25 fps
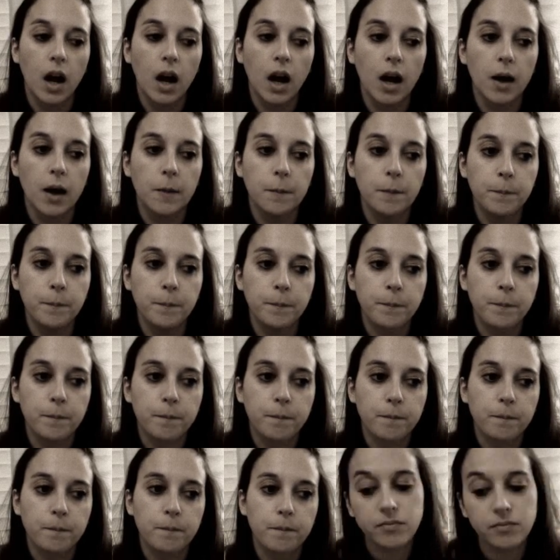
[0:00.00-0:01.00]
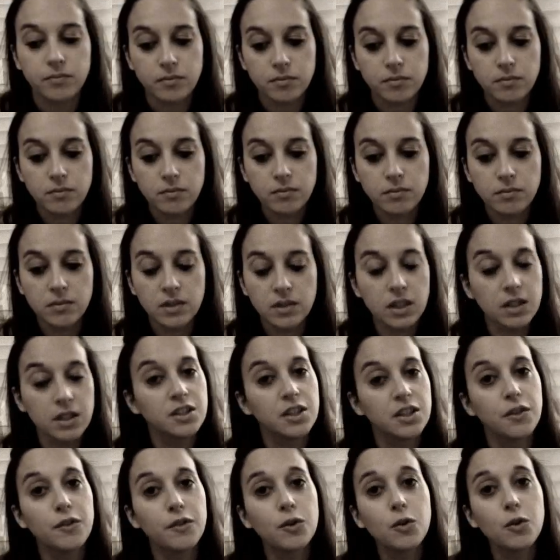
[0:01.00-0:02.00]

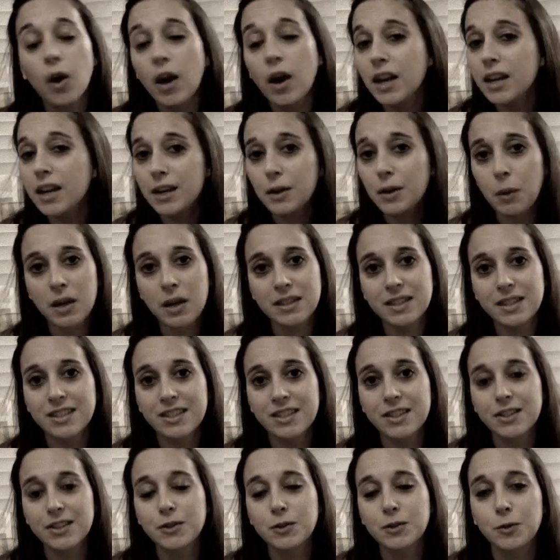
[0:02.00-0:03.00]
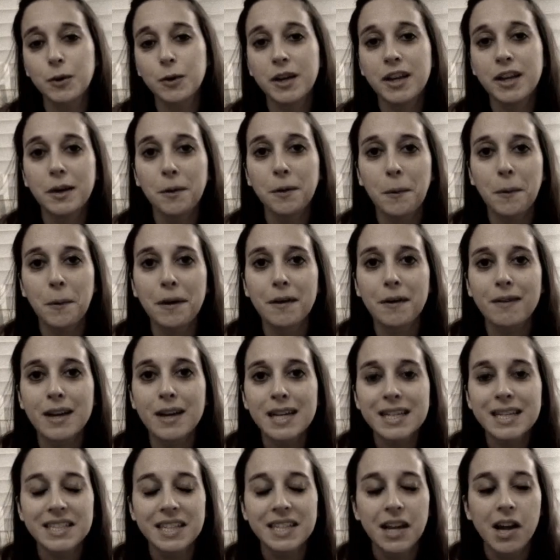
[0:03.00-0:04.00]
So if you've got any questions or any
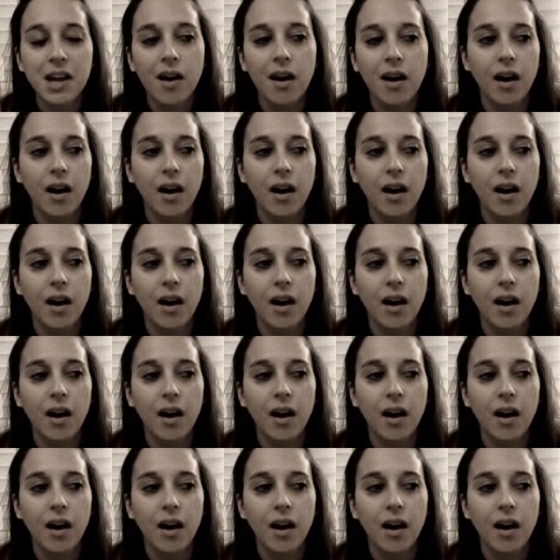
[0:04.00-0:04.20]
queries,